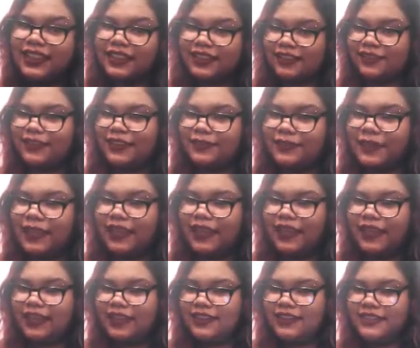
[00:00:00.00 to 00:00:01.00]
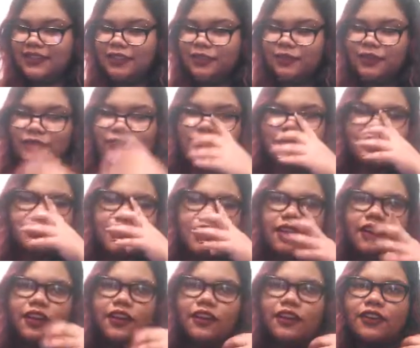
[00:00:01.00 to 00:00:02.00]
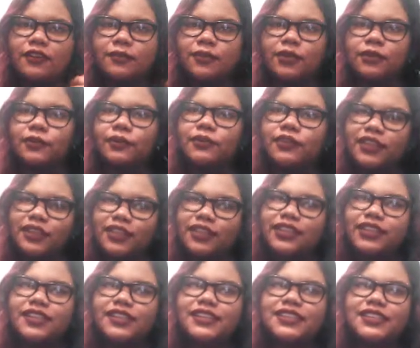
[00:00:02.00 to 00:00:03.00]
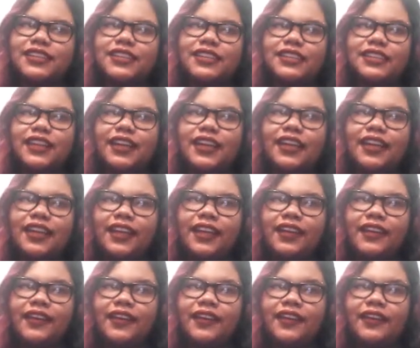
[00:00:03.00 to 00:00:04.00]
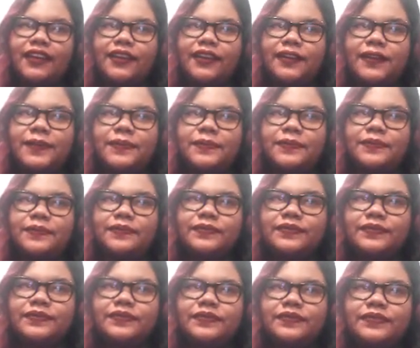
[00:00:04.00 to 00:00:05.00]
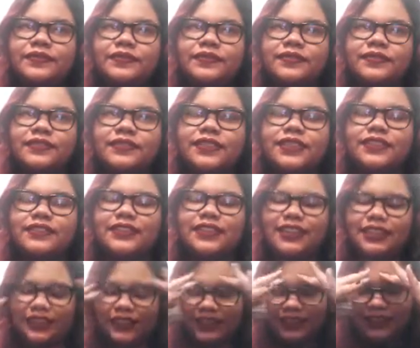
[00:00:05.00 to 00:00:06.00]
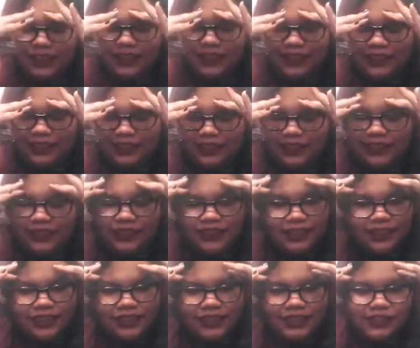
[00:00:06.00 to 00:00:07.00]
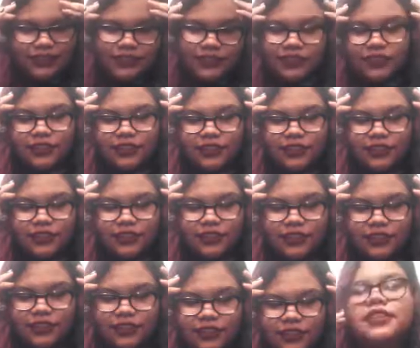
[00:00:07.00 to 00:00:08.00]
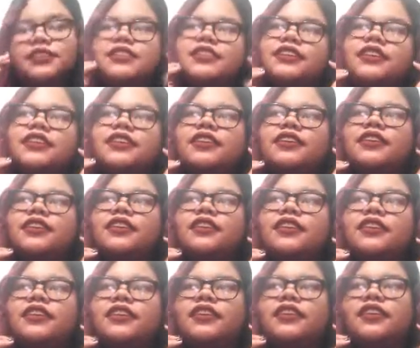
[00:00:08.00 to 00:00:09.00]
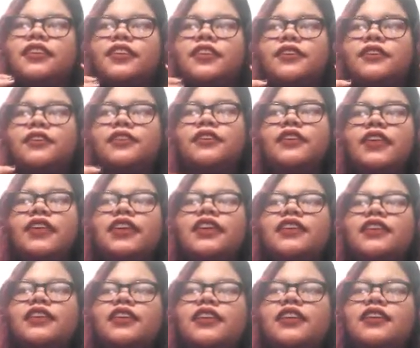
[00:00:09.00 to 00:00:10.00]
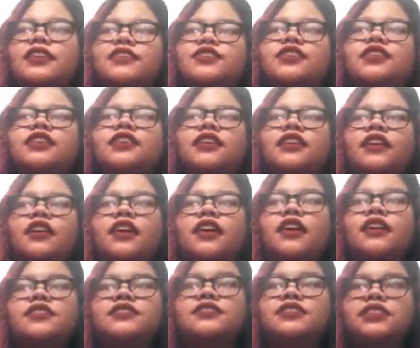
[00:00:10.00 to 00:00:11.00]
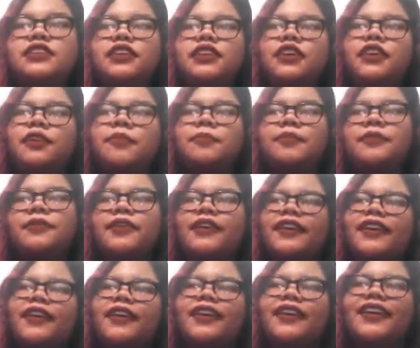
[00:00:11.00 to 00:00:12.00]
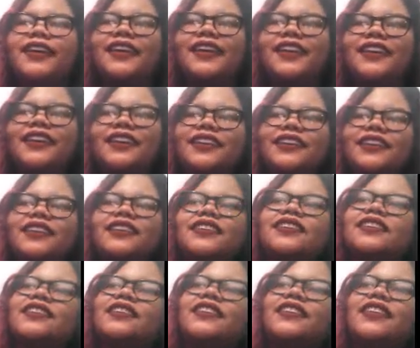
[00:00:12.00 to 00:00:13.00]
I love it. It's such a beautiful song, beautiful lyrics, and, oh my god, so tell me, dear, can your heart still break?